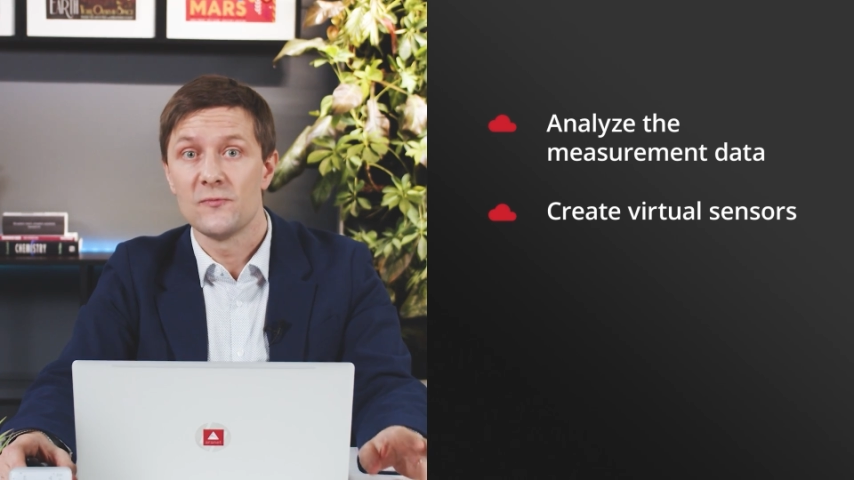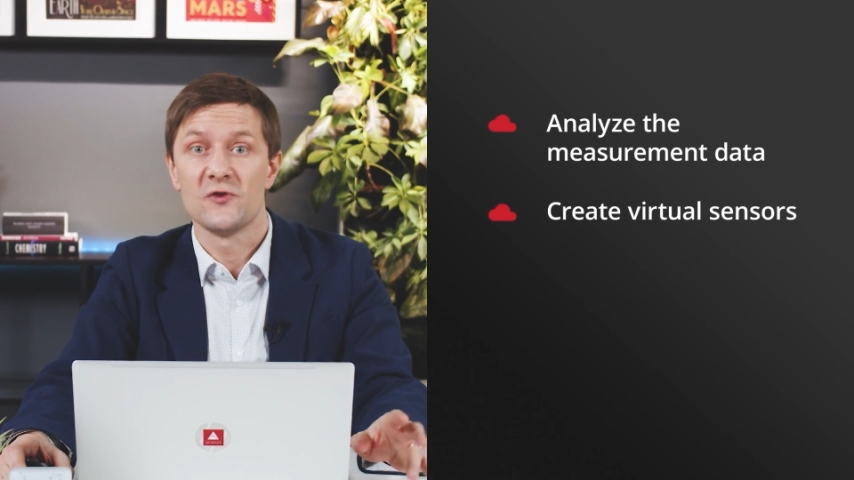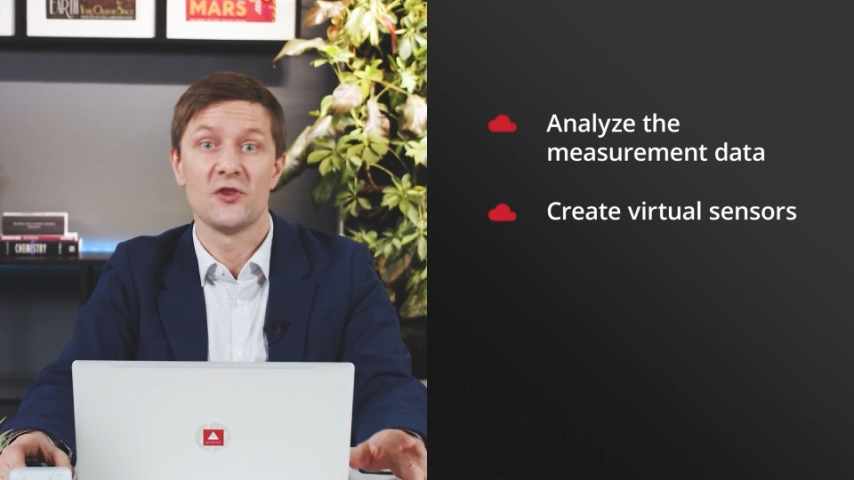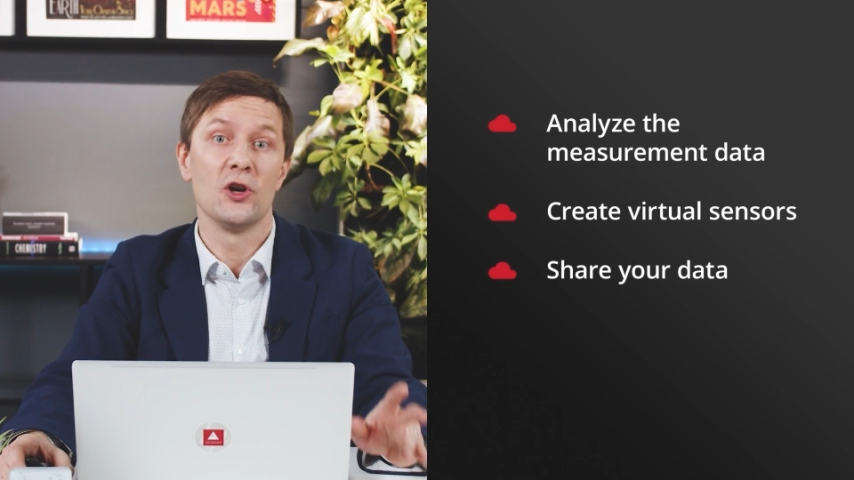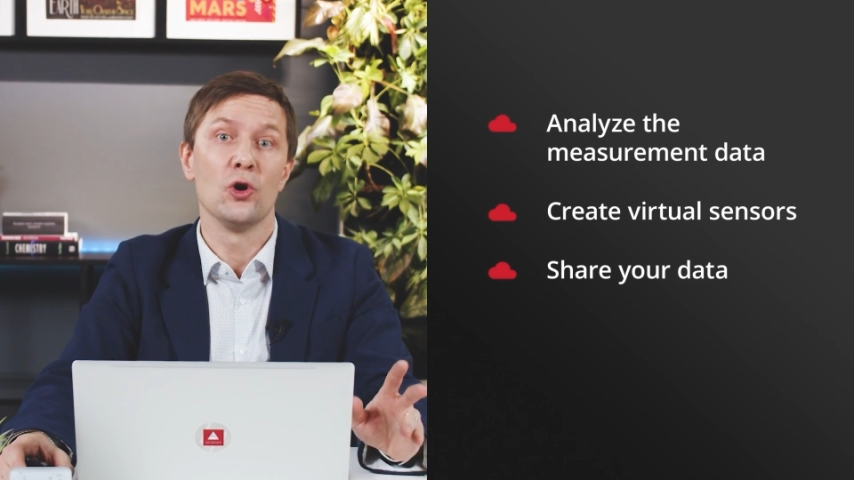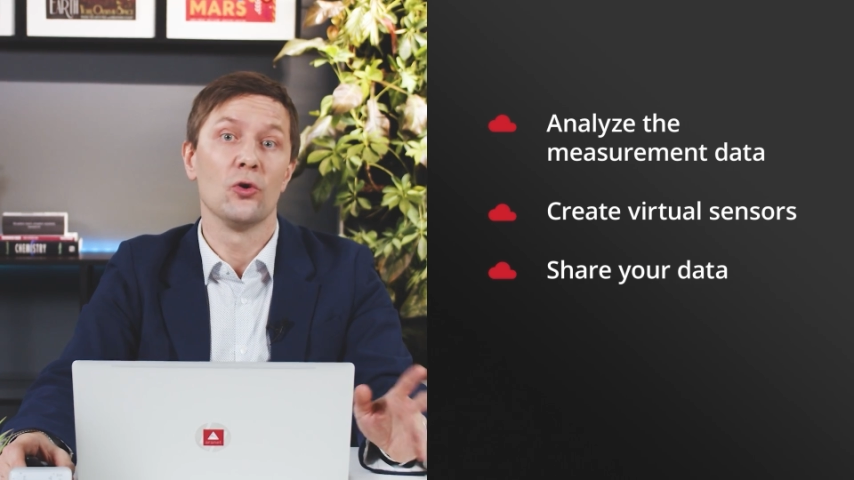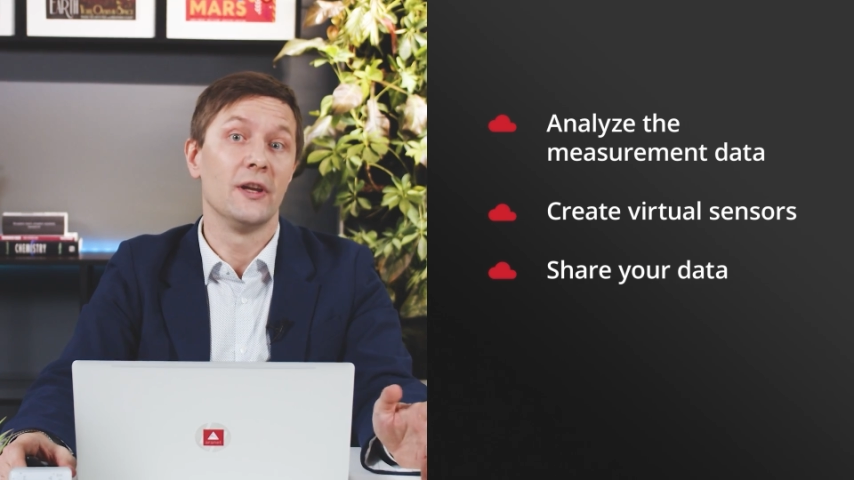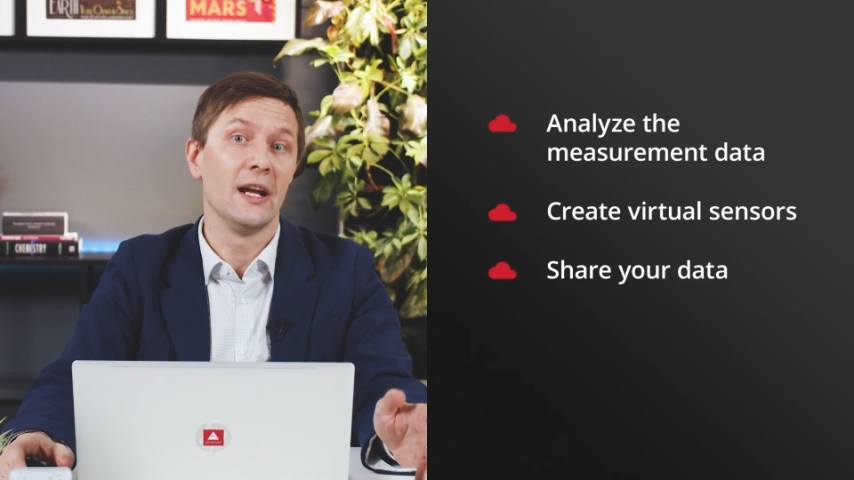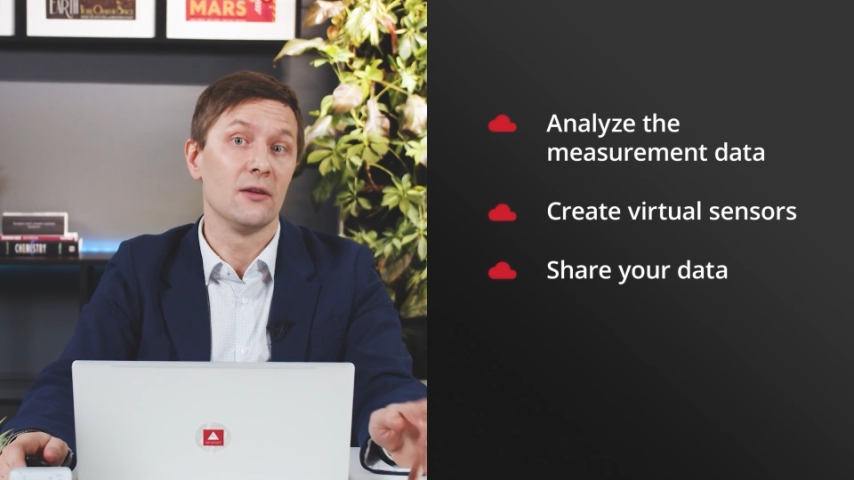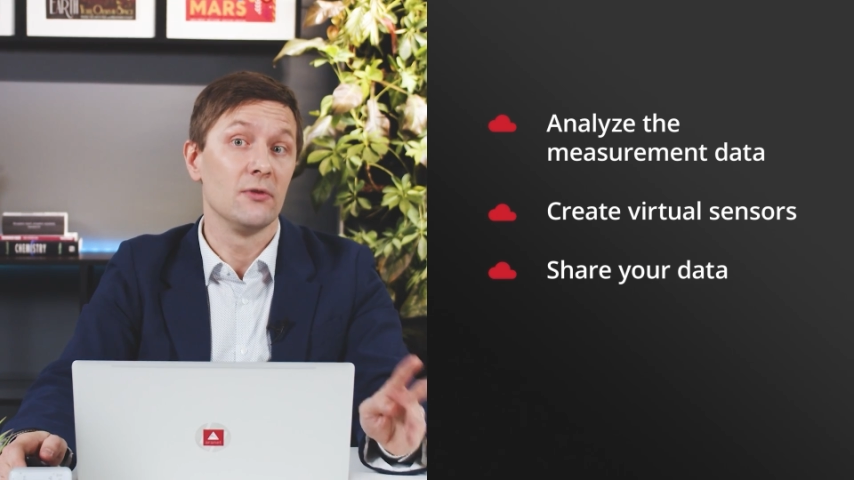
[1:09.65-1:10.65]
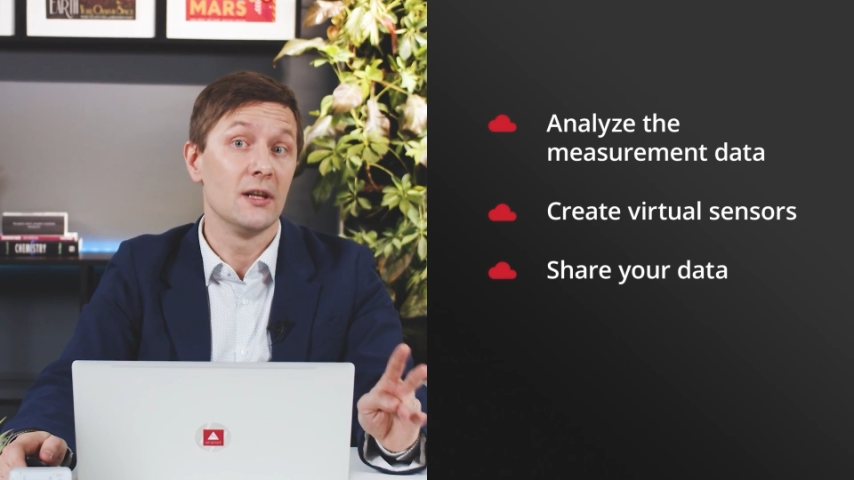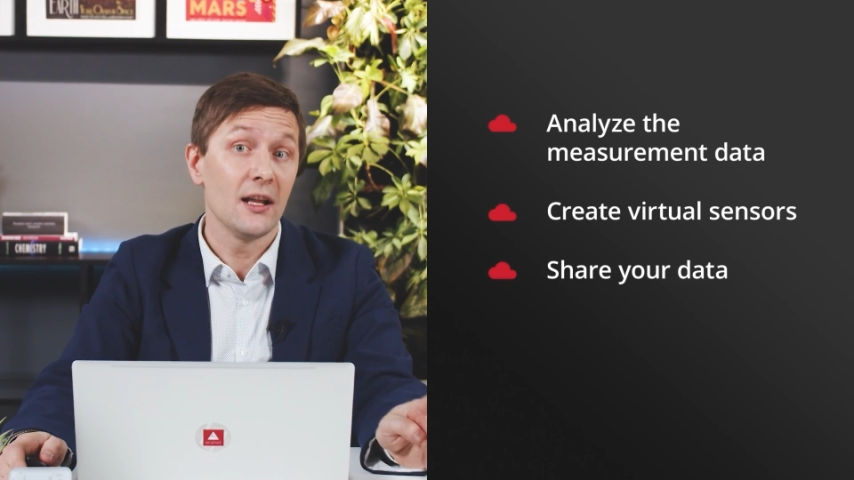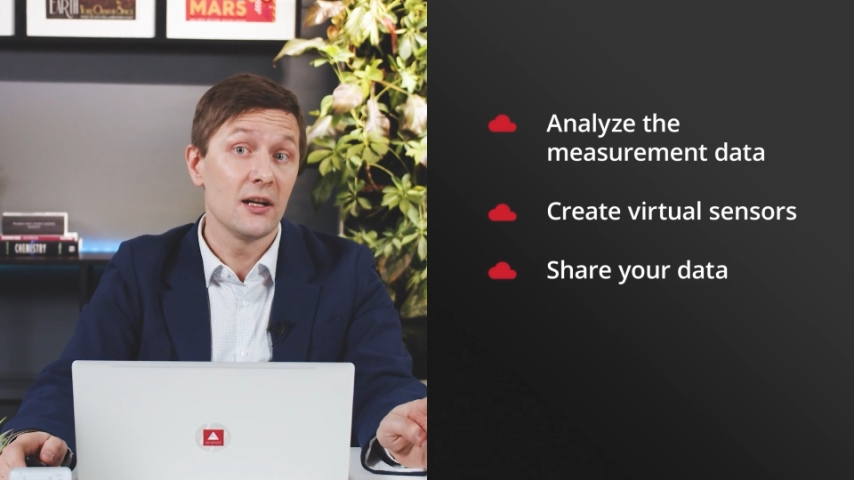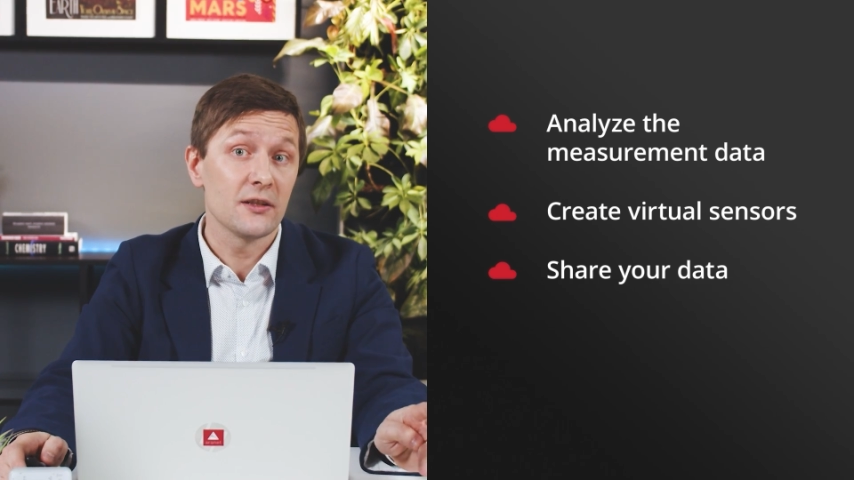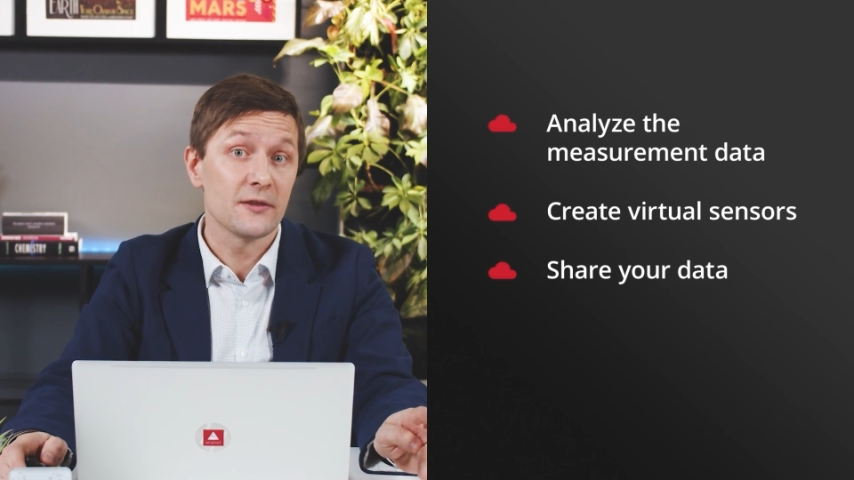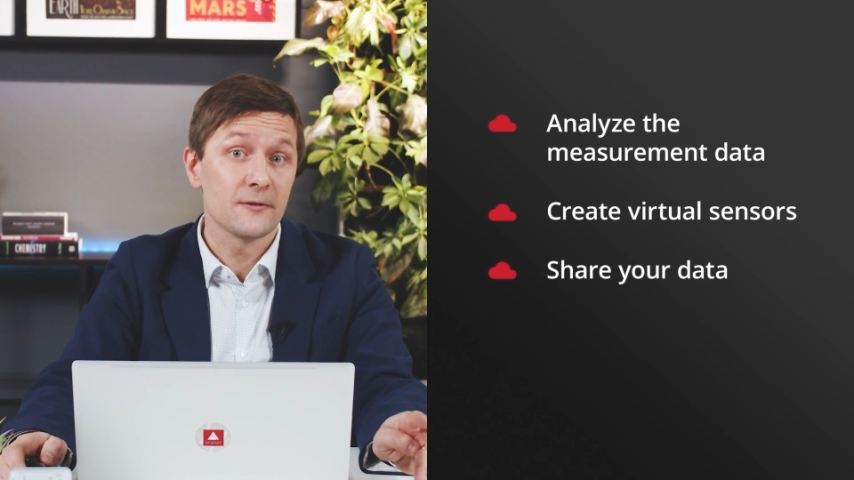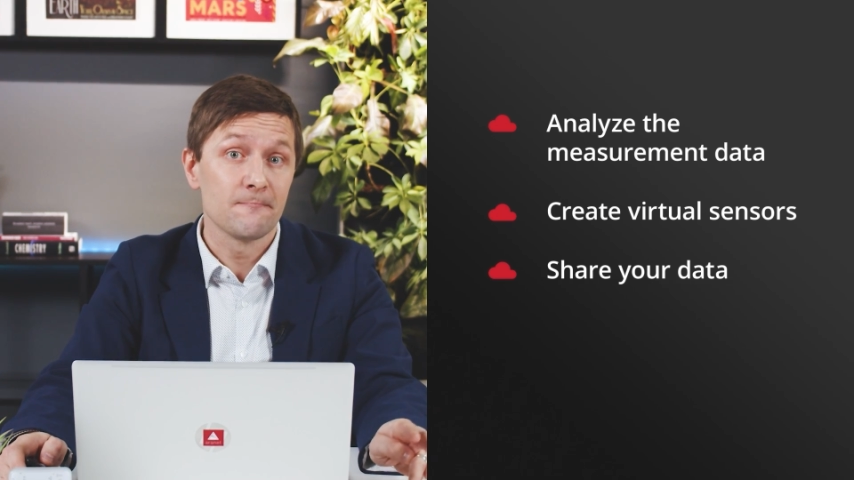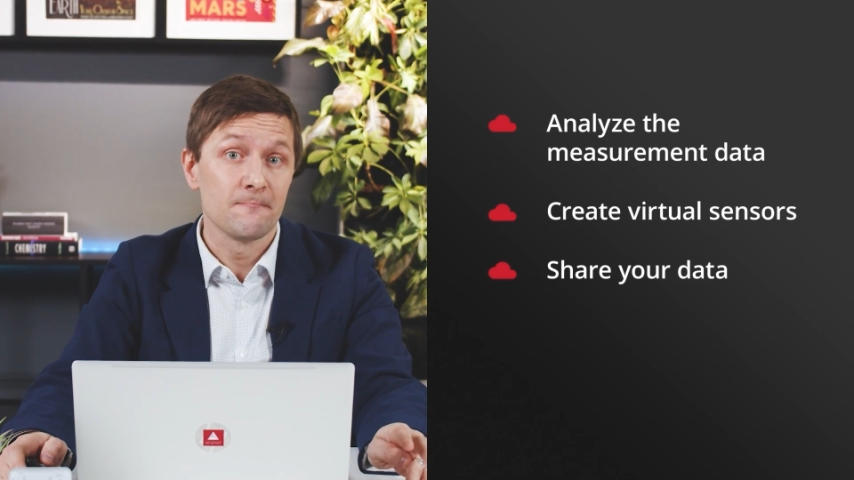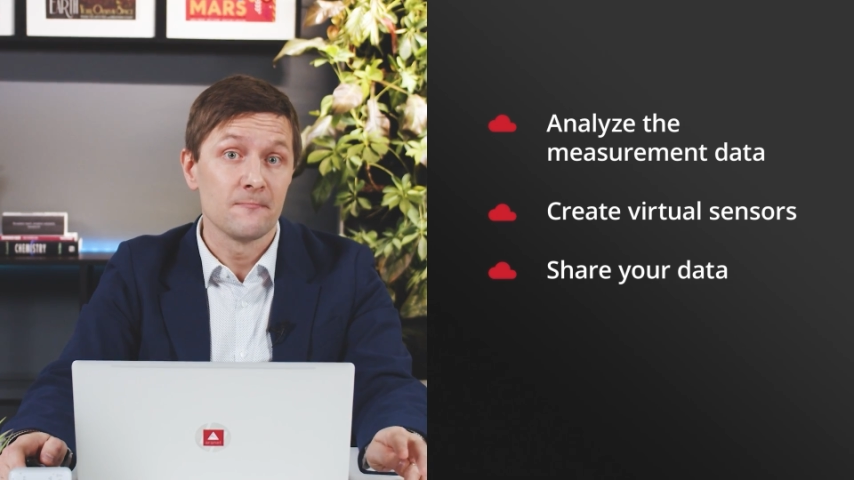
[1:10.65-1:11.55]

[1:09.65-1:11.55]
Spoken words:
share your data with others,